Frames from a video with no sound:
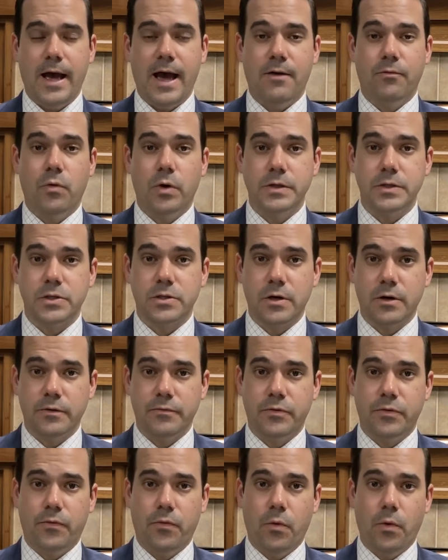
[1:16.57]
one
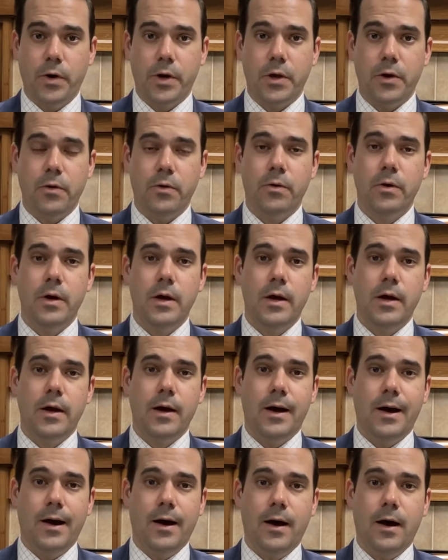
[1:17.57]
served for you.
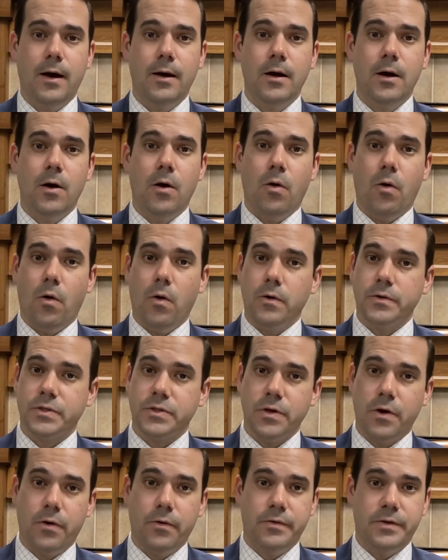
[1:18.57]

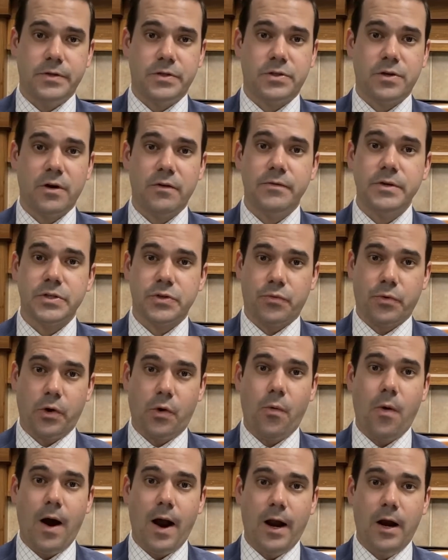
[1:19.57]
Also, the service
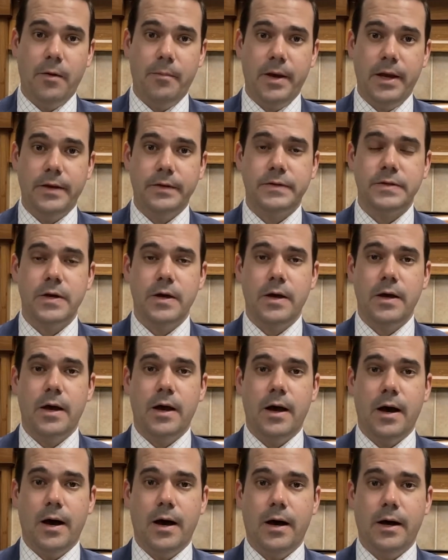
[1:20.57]
requirement
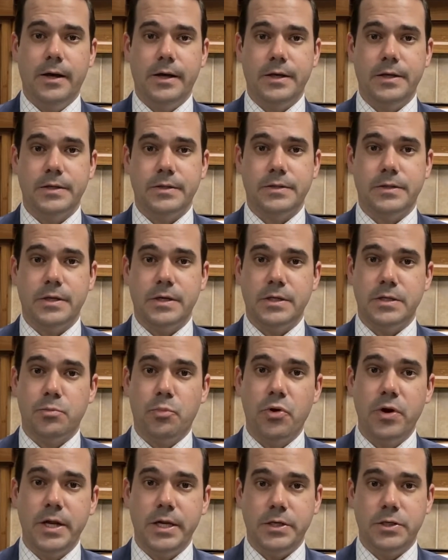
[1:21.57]
is
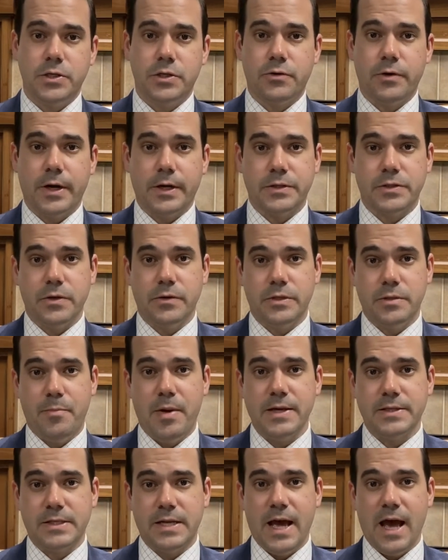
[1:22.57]
pretty strict, so it's
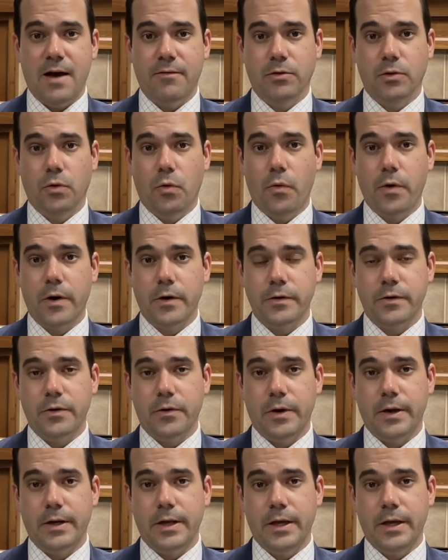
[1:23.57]
best to have a lawyer do it.